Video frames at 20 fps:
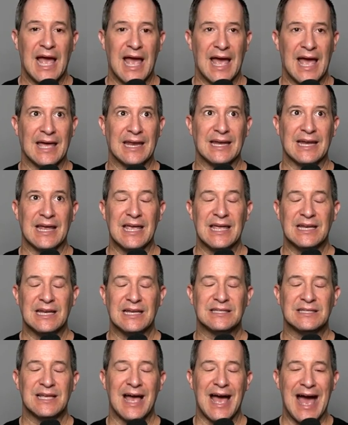And it
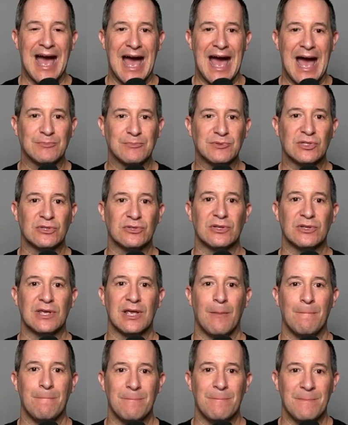is
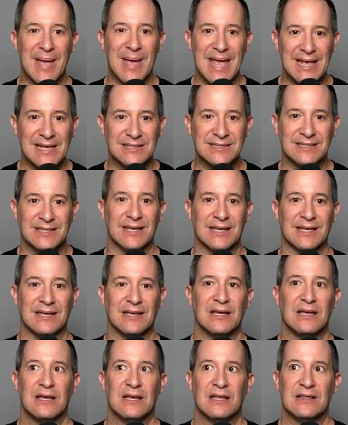absolutely amazing
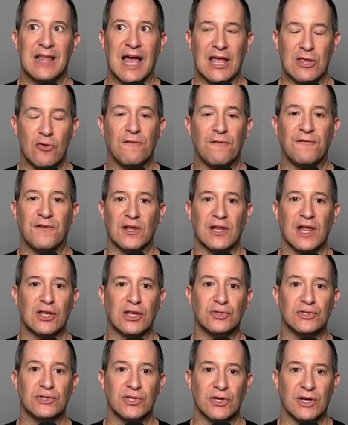that you feel
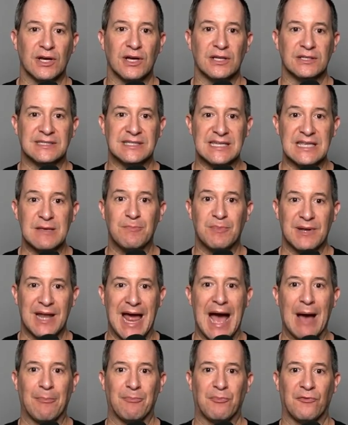like you took a deep
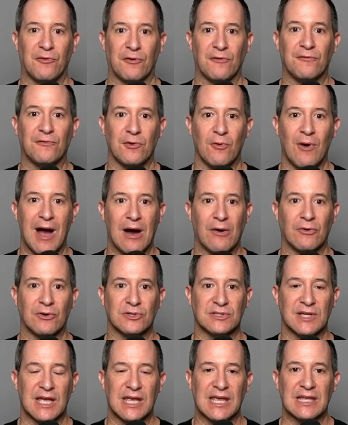nap for a few
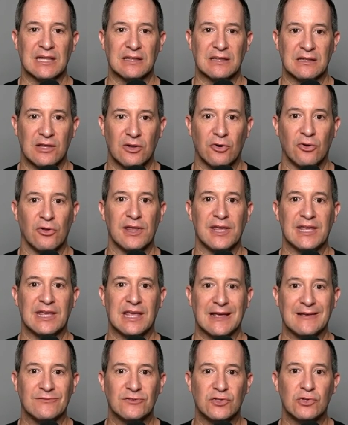hours. Like, it literally
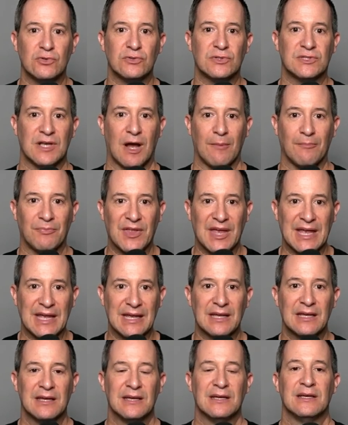gives you
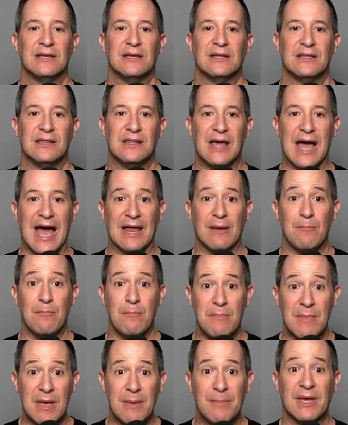something that
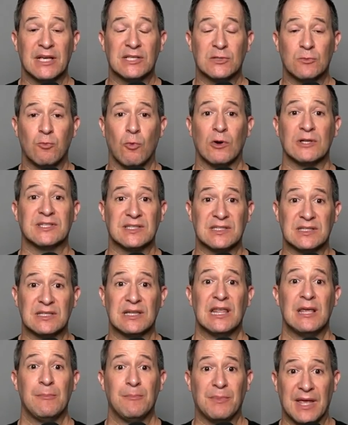mimics what
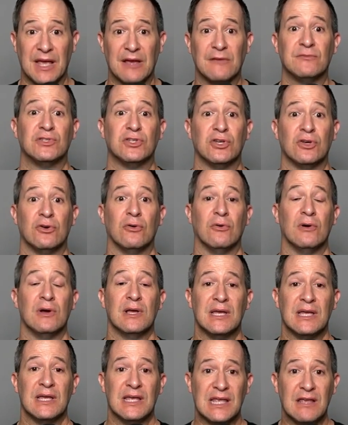sleep gives you,
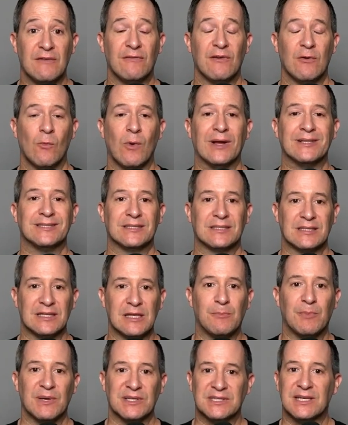even when
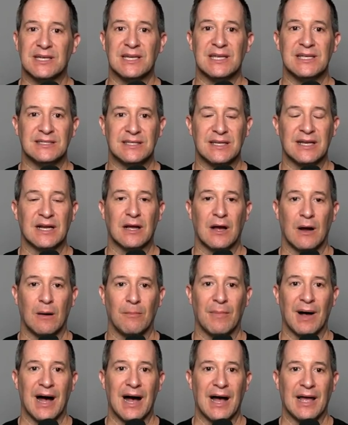sleep isn't easy to
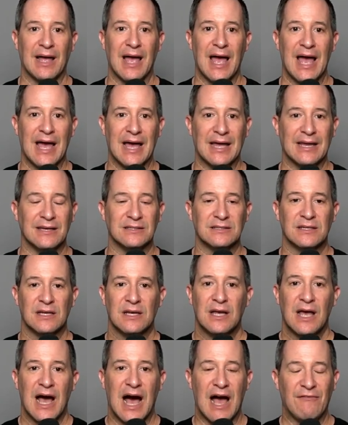come by. And
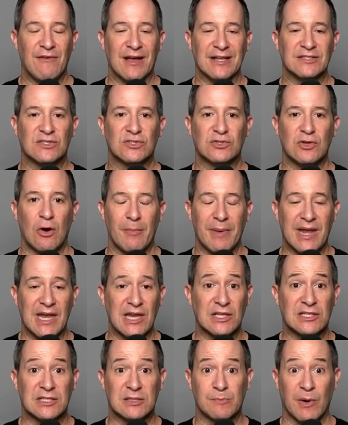I've had so many
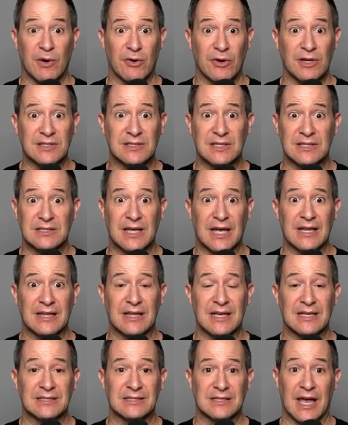experiences like
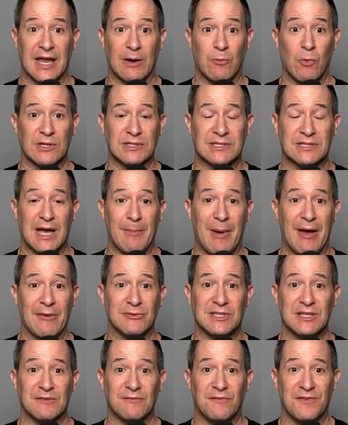this. Like, one time I
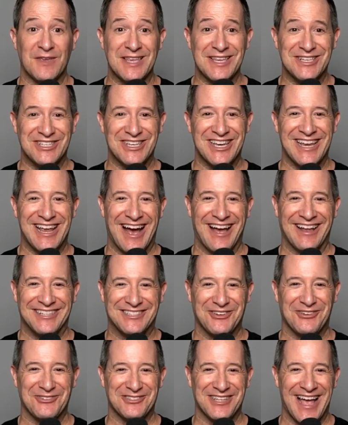was in Fiji, I
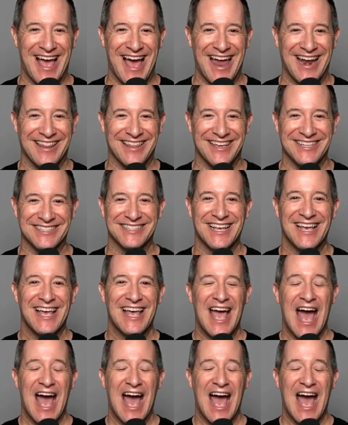told Diana this,